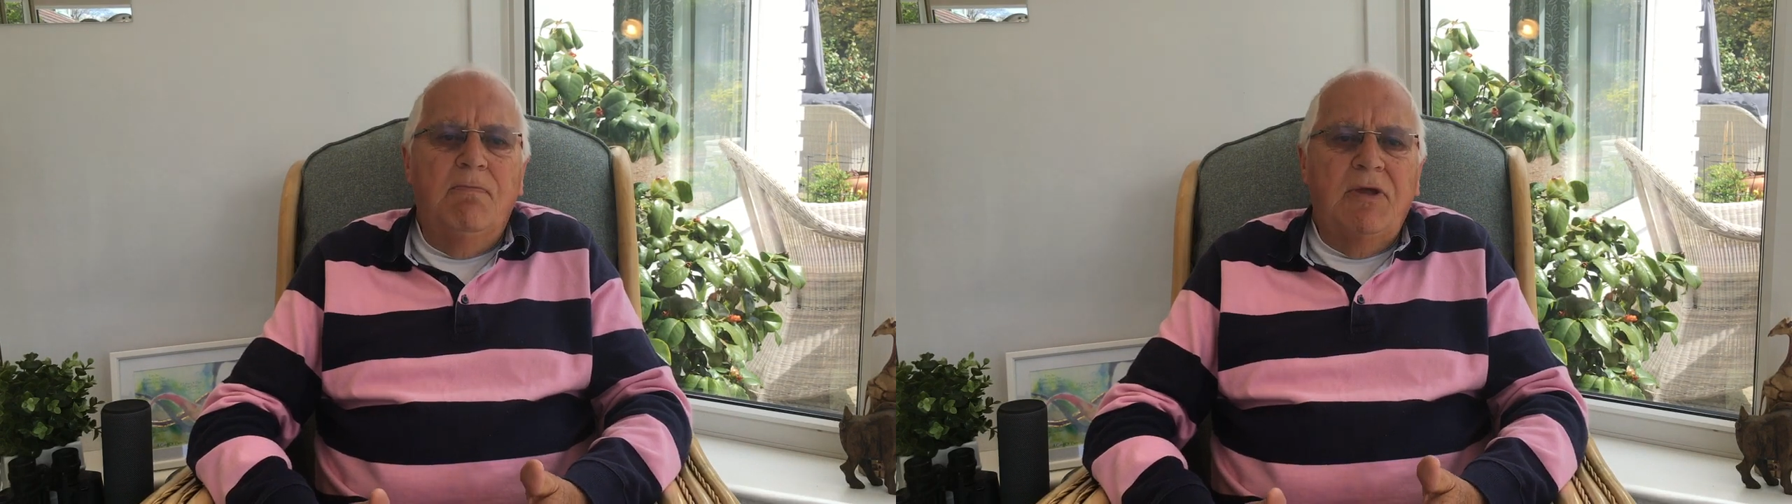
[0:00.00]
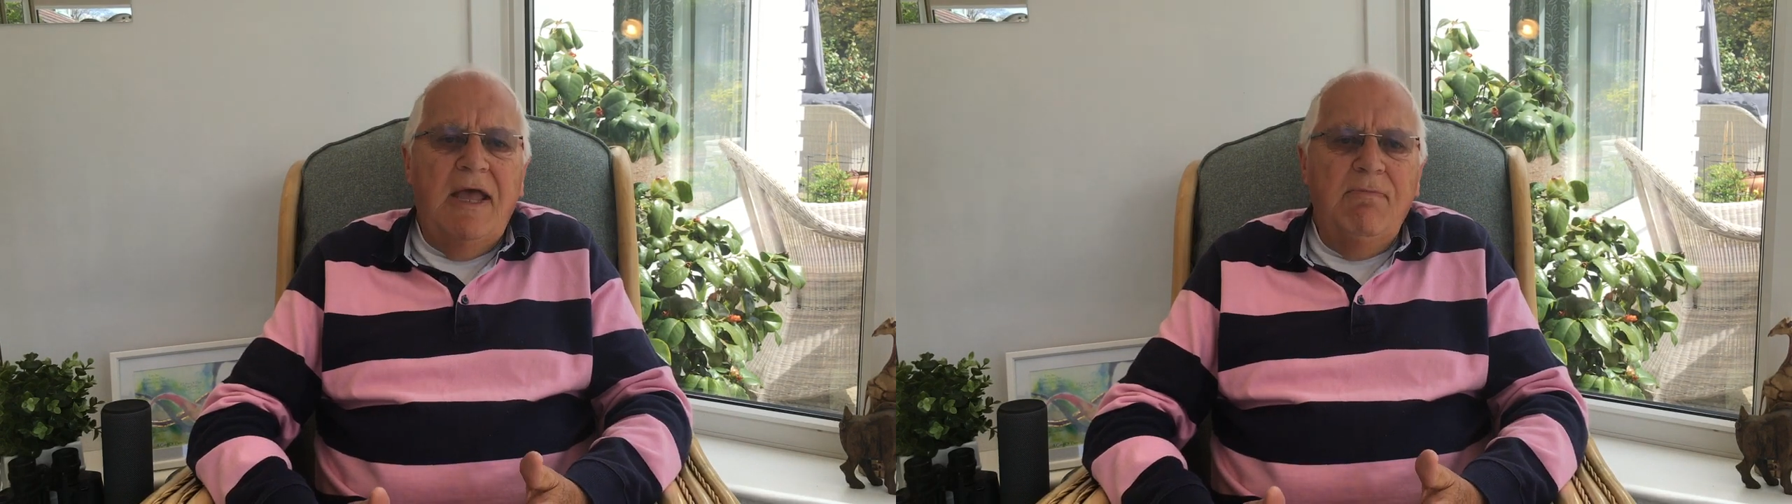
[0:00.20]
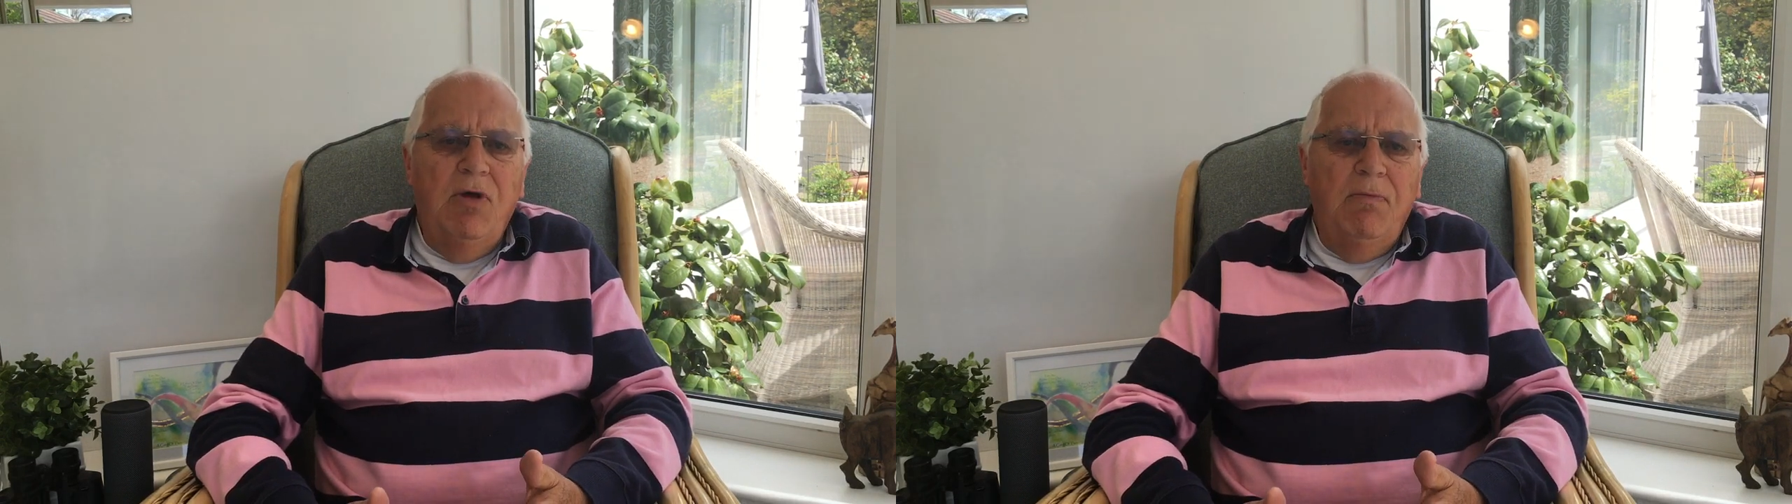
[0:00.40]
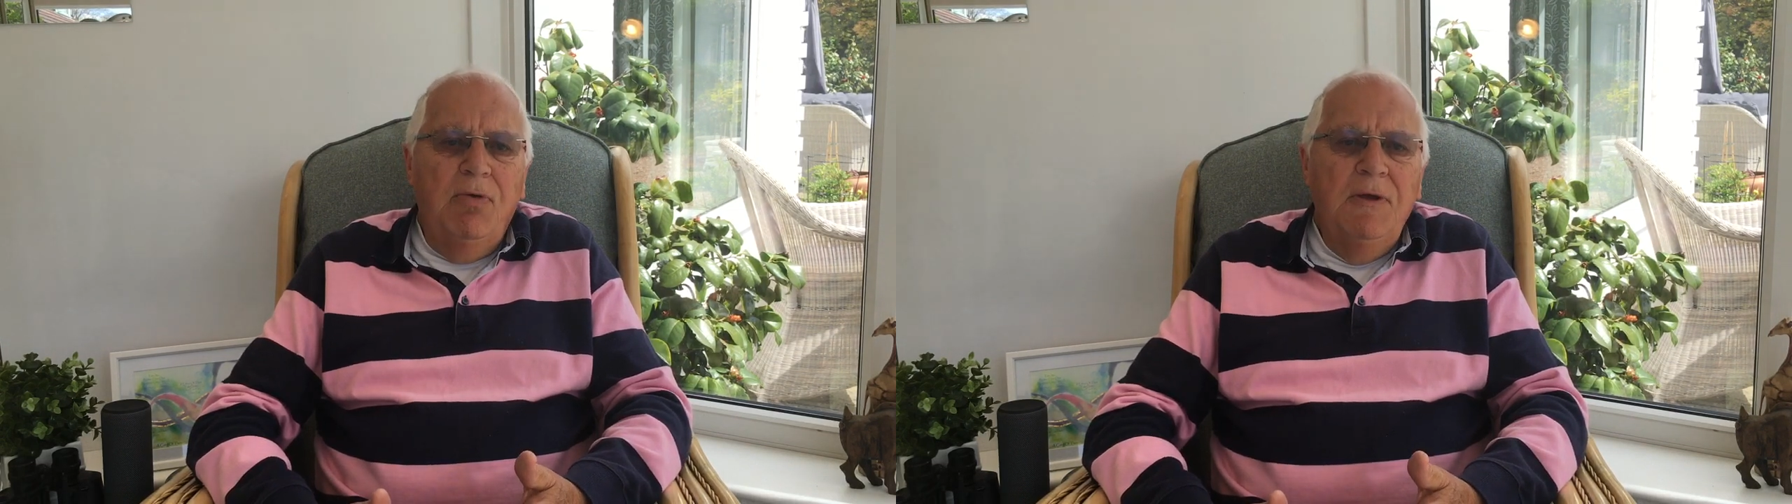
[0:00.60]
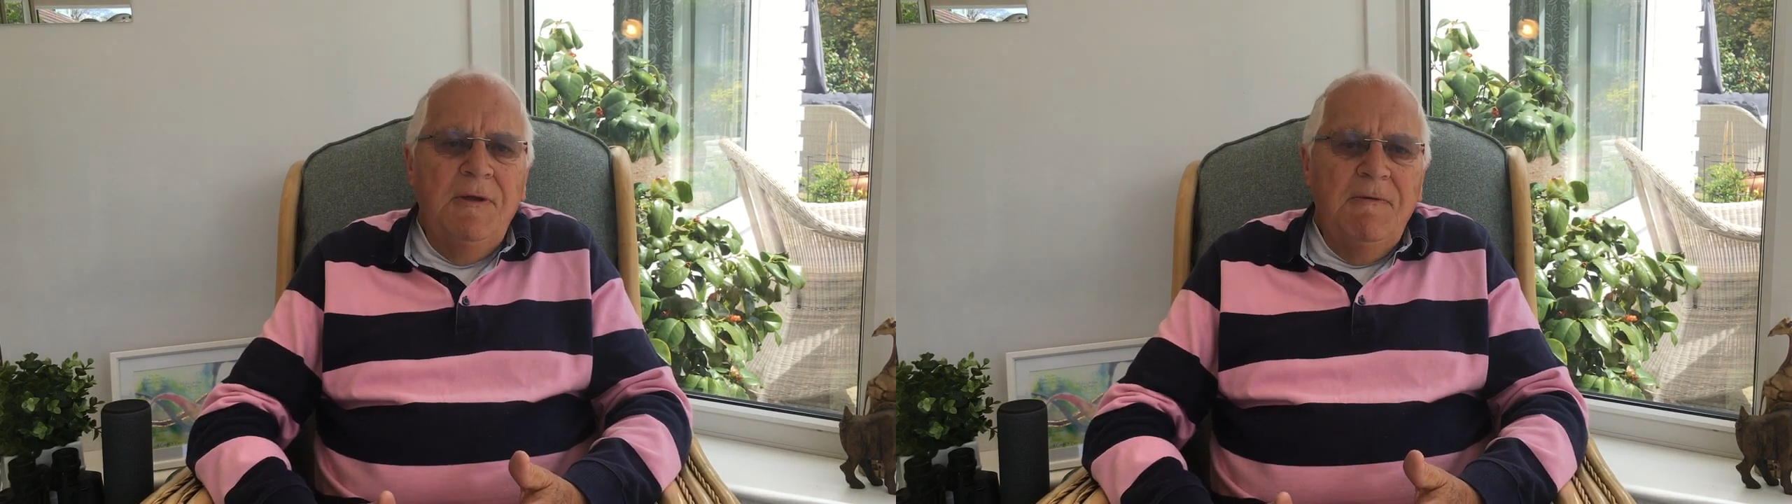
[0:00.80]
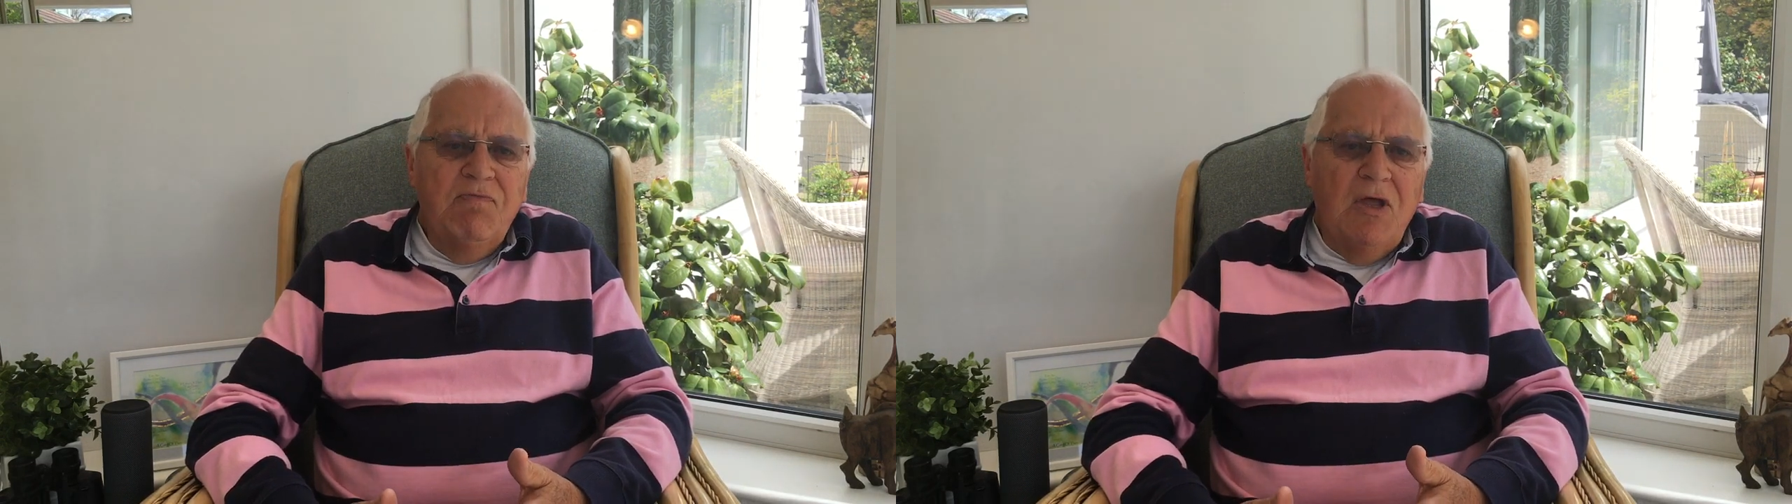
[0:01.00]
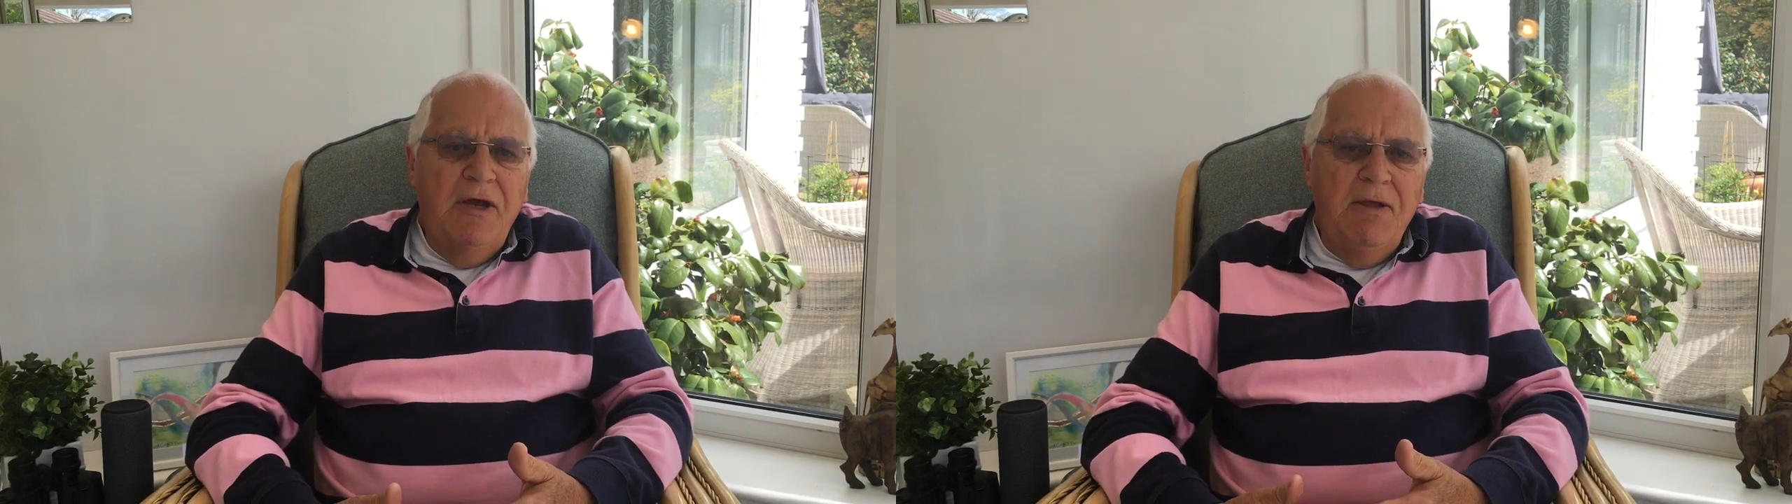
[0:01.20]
came up and